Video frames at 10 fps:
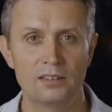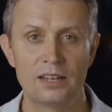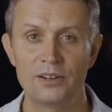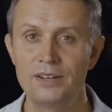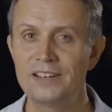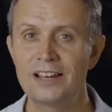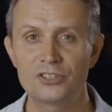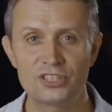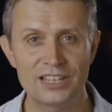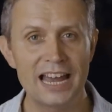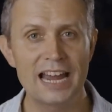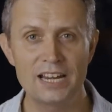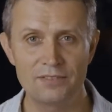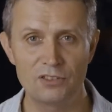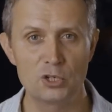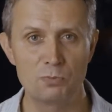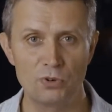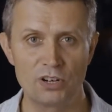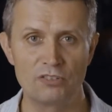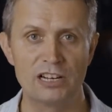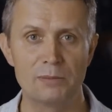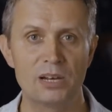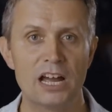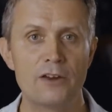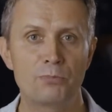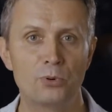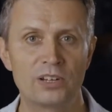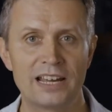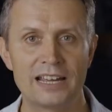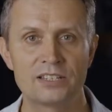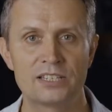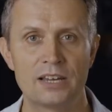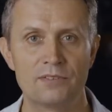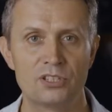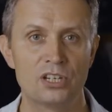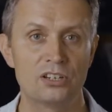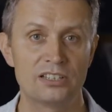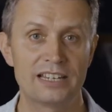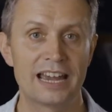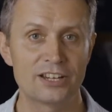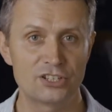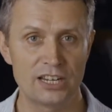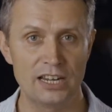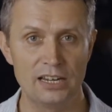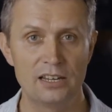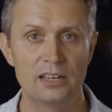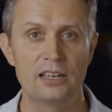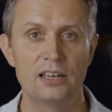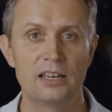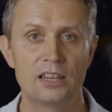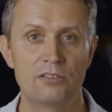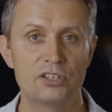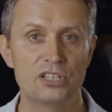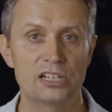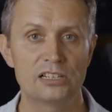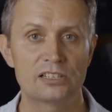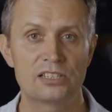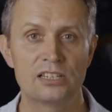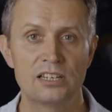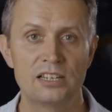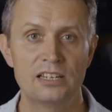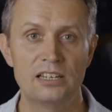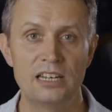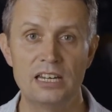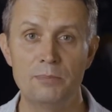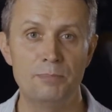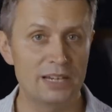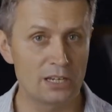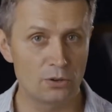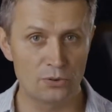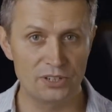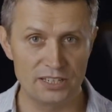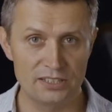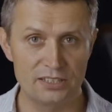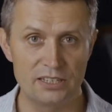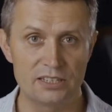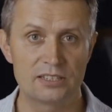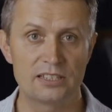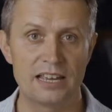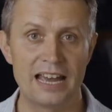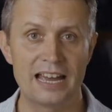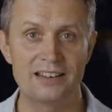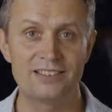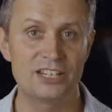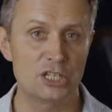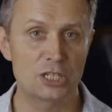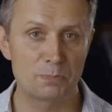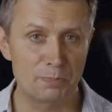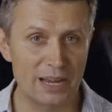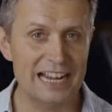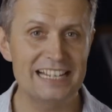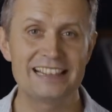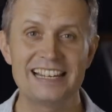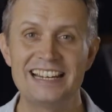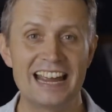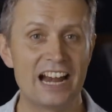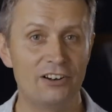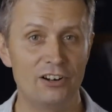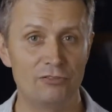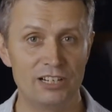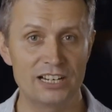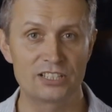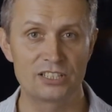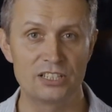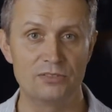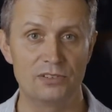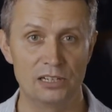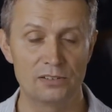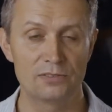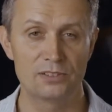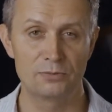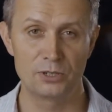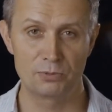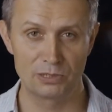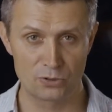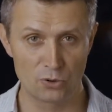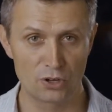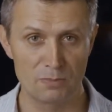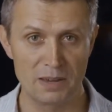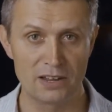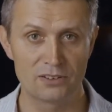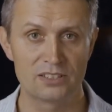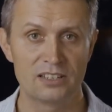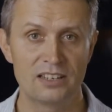Now, even outside of the sporting realm, live broadcasts have a certain cachet that results in bigger audiences, and despite the inherent risks involved, which we'll talk about,